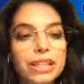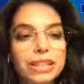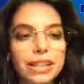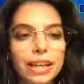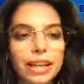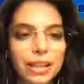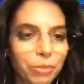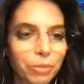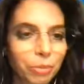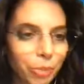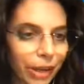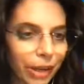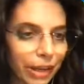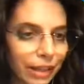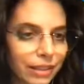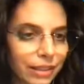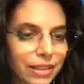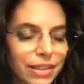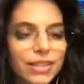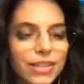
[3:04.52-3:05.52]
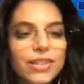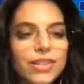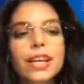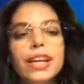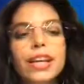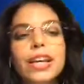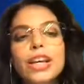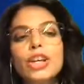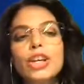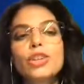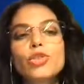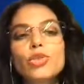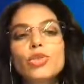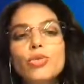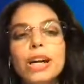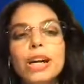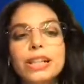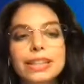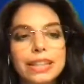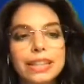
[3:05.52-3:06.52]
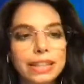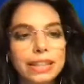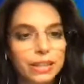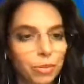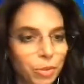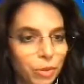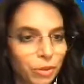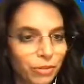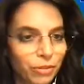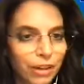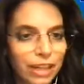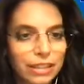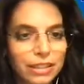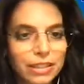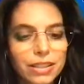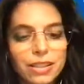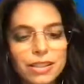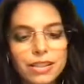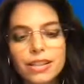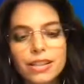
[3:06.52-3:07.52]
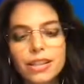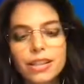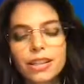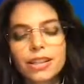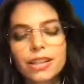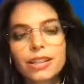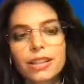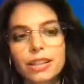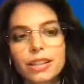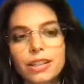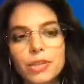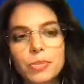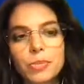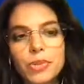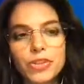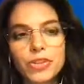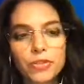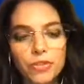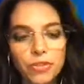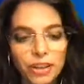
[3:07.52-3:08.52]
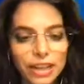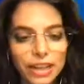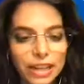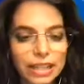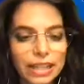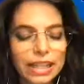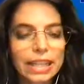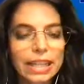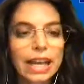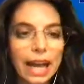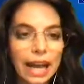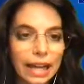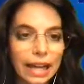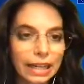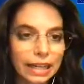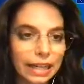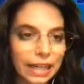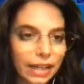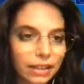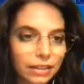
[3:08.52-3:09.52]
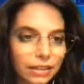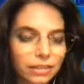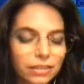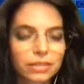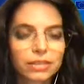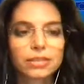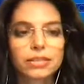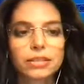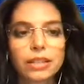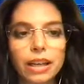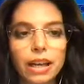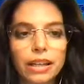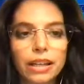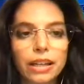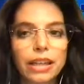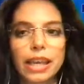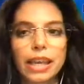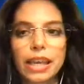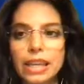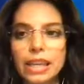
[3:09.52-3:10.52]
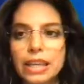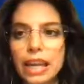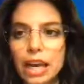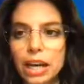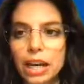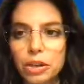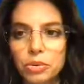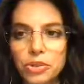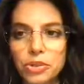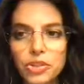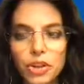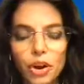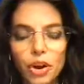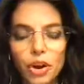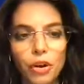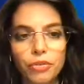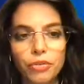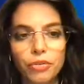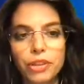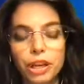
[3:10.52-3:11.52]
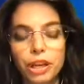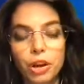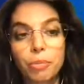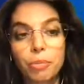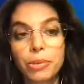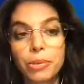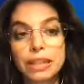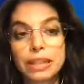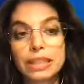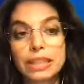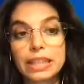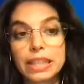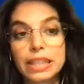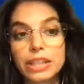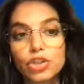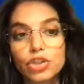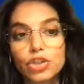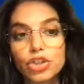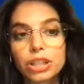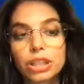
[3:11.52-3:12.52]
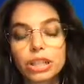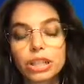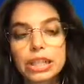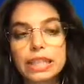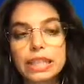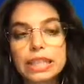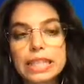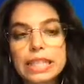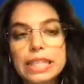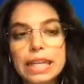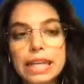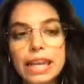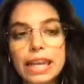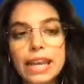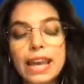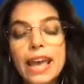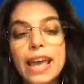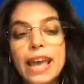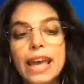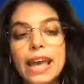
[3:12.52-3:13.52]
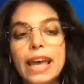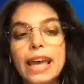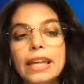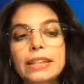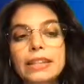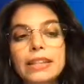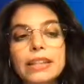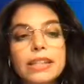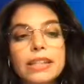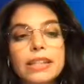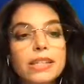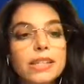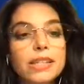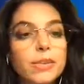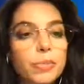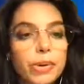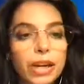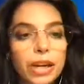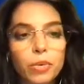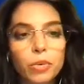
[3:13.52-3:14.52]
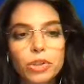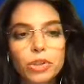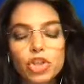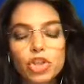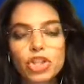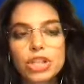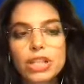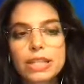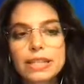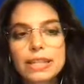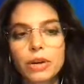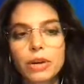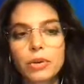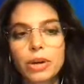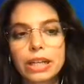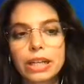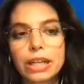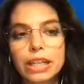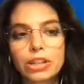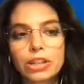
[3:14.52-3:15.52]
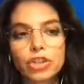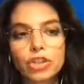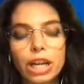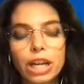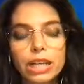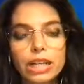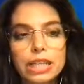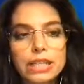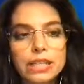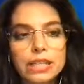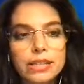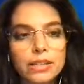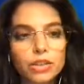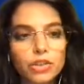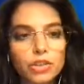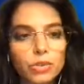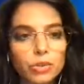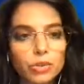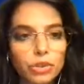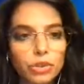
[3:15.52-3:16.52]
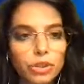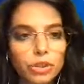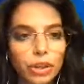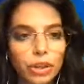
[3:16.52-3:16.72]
Italian partners. 2 are data providers, specifically ARIA, the in-house of the Lombardy region in Italy, and ISPRA, which is our National Institute